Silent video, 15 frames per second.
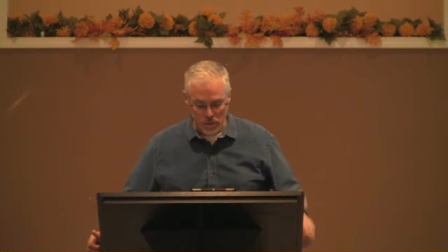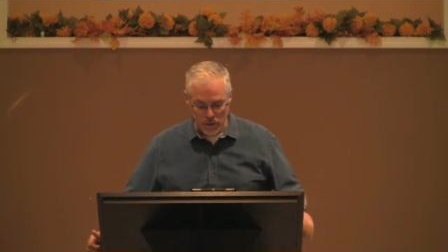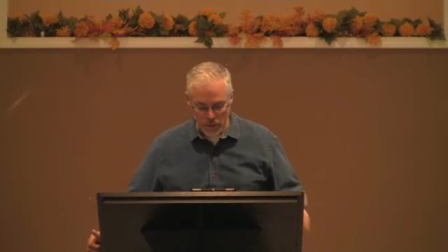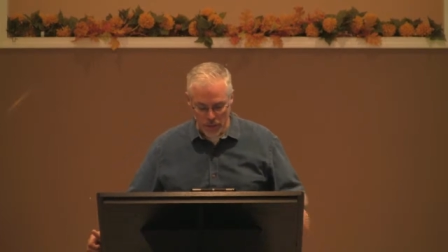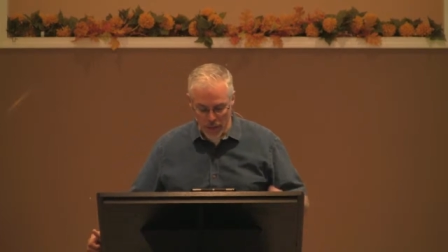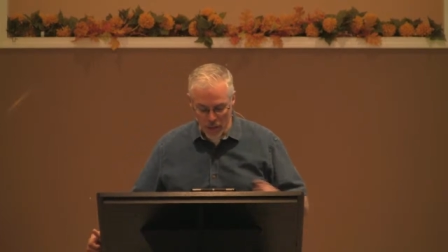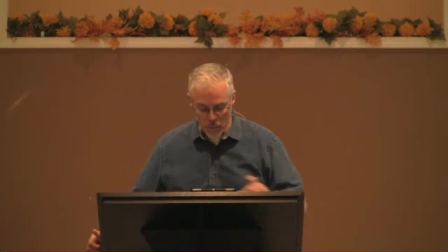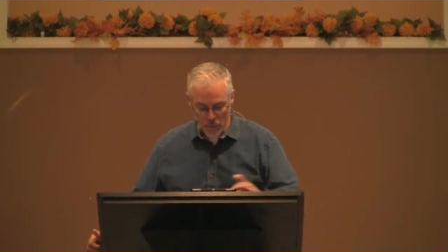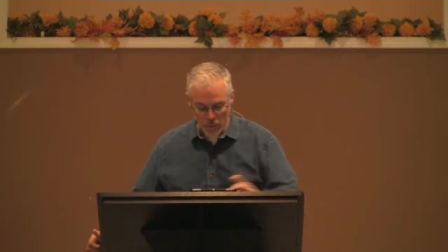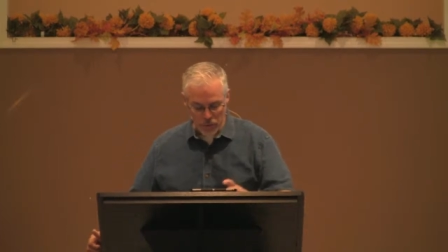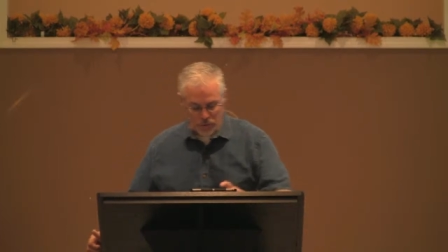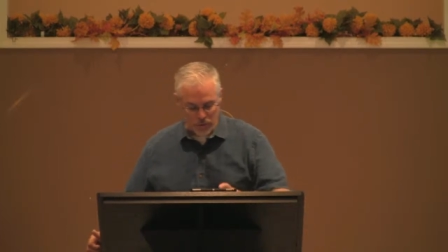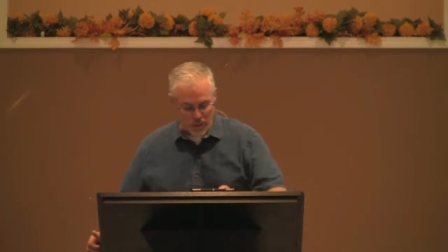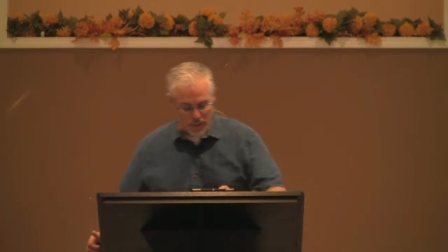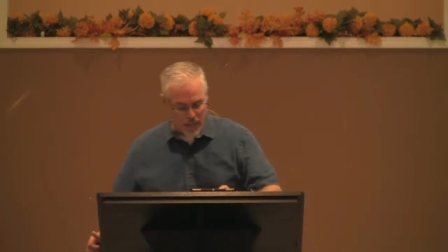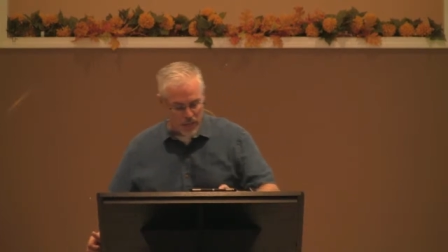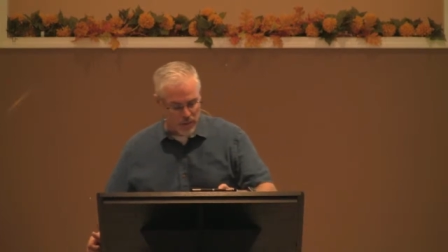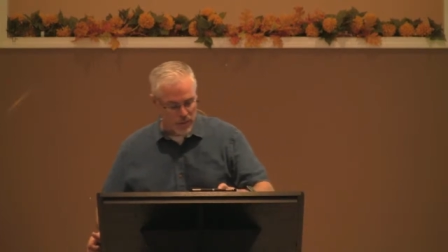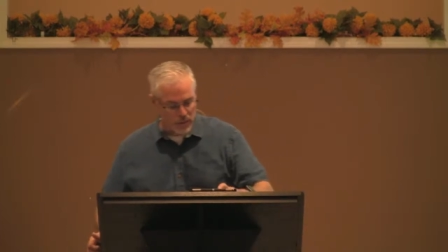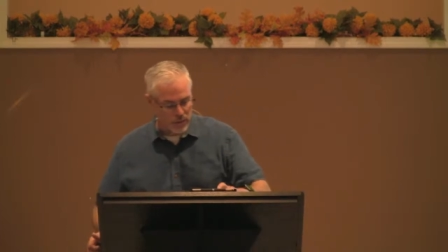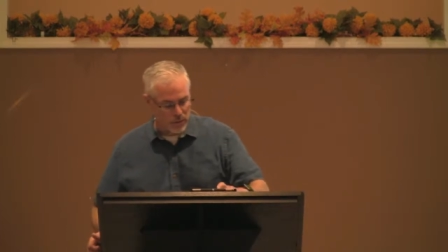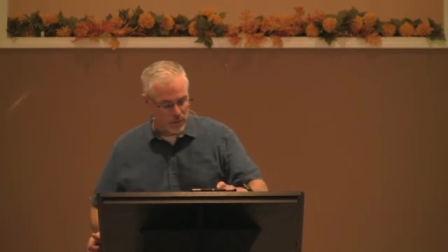They will
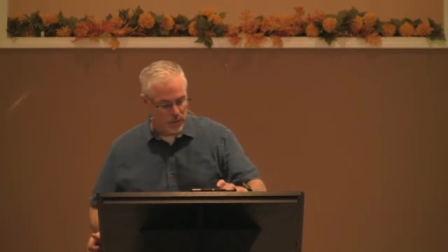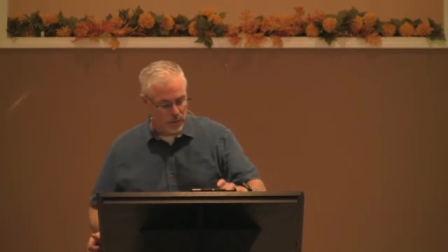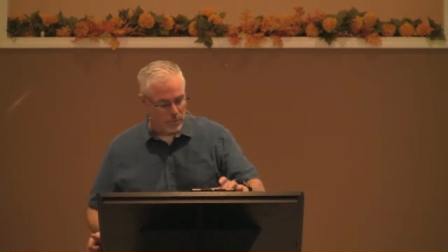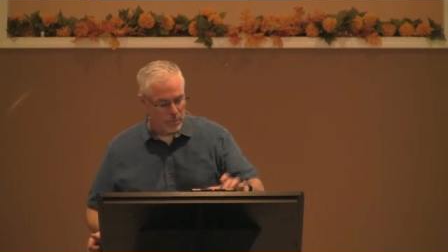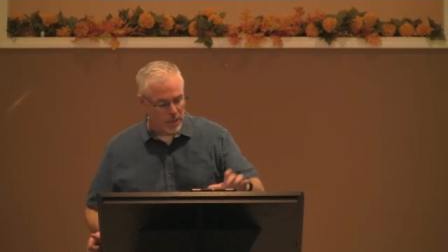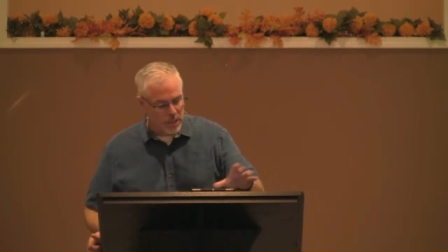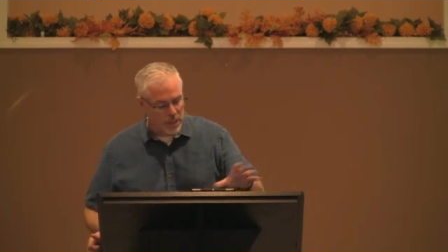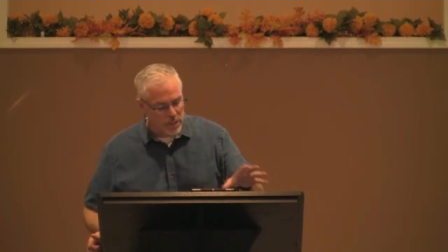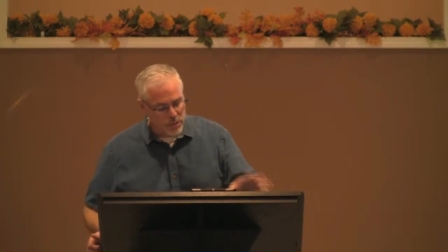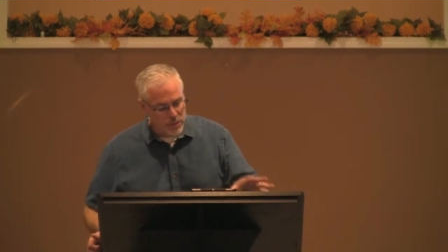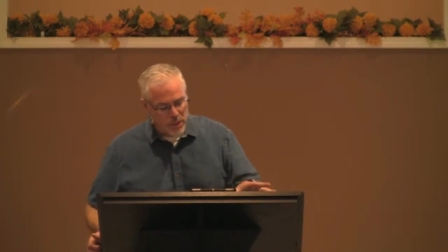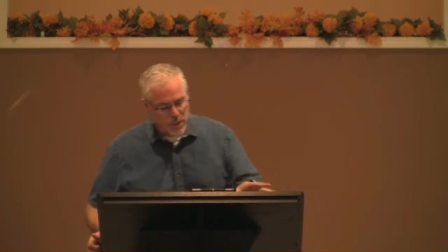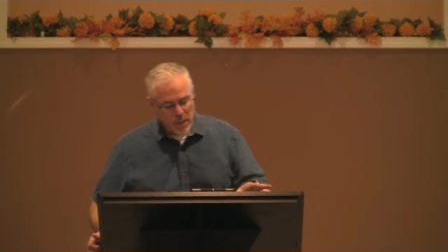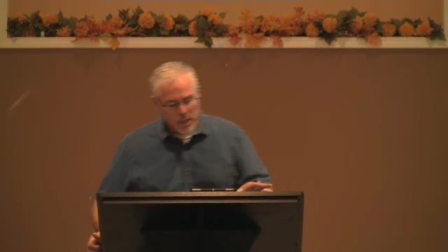slander you. Because,